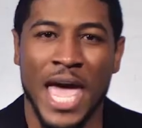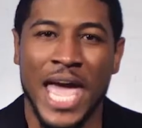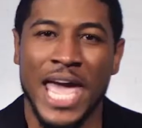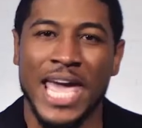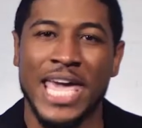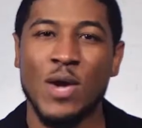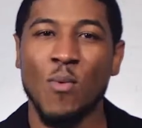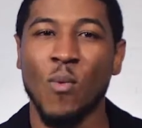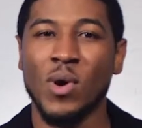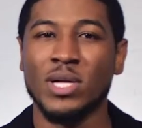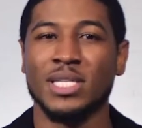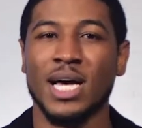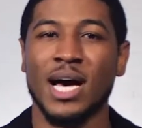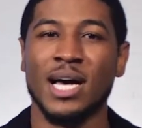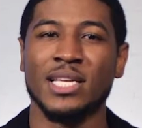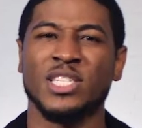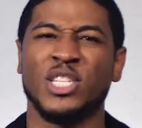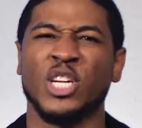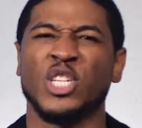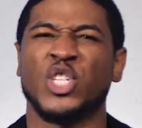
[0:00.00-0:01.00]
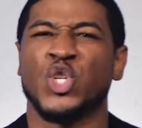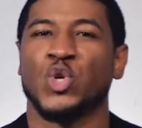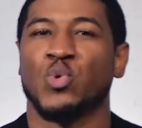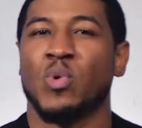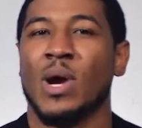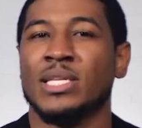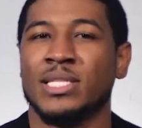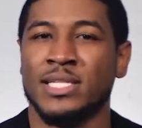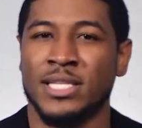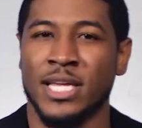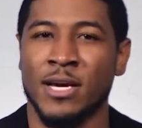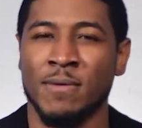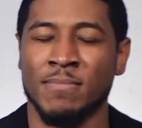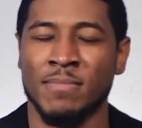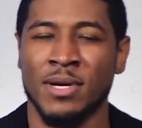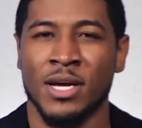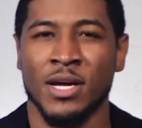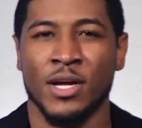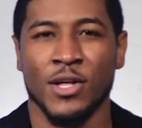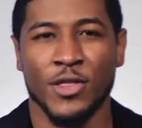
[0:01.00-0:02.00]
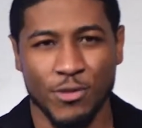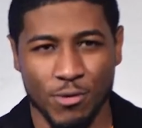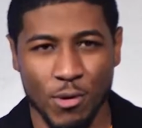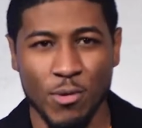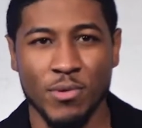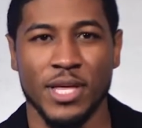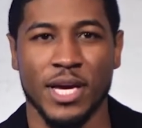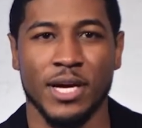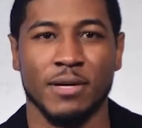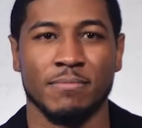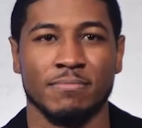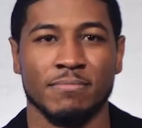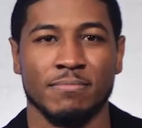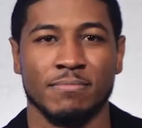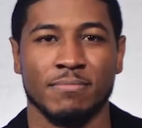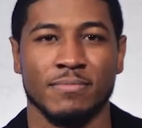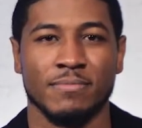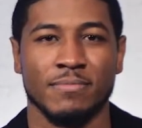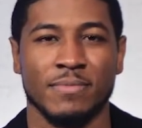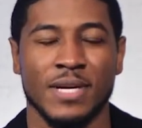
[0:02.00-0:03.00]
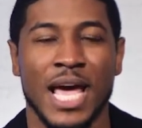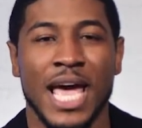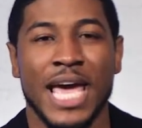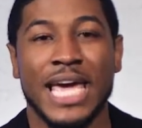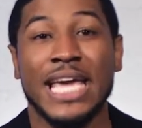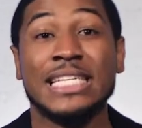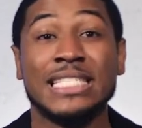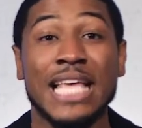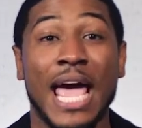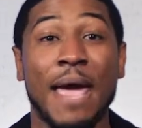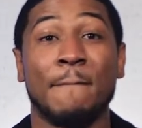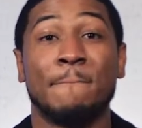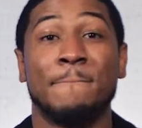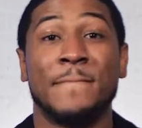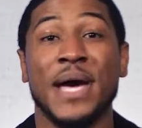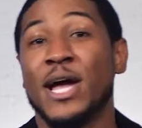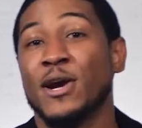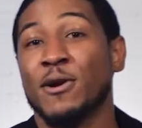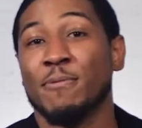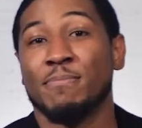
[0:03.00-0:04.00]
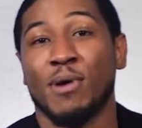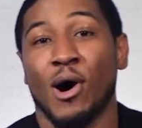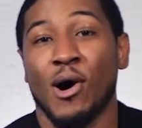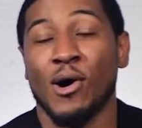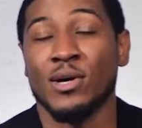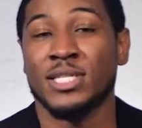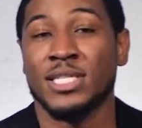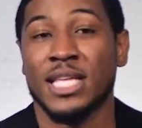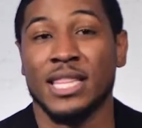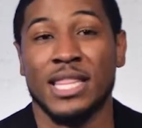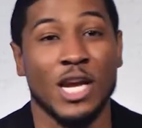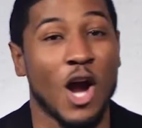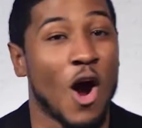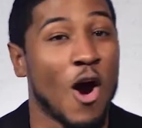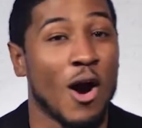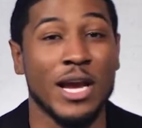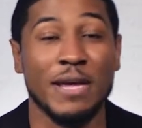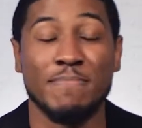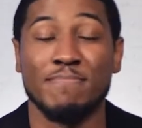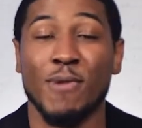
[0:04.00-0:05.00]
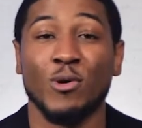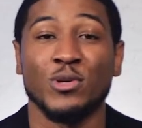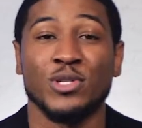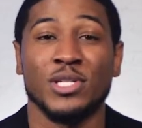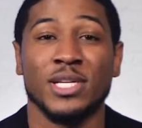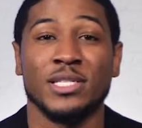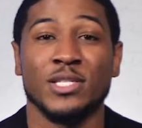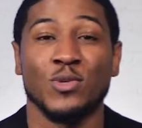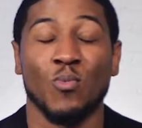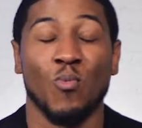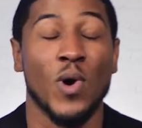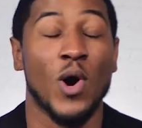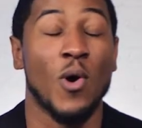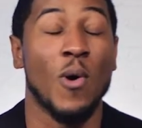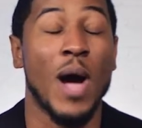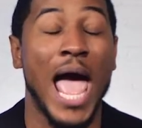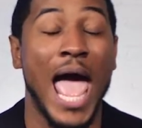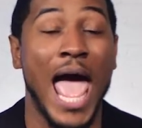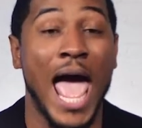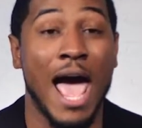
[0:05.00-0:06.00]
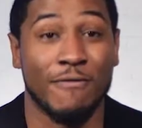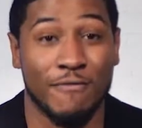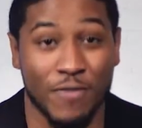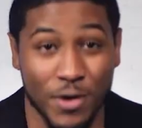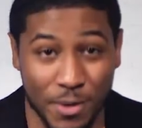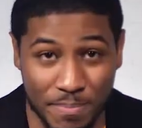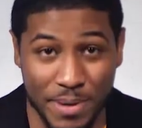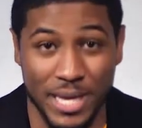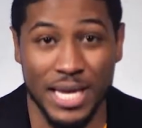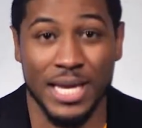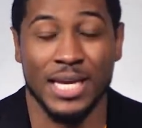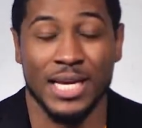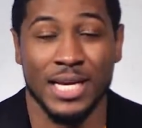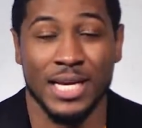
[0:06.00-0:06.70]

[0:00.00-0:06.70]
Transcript: He wants us to trust him through them. He's a better boss than our emotions will ever be.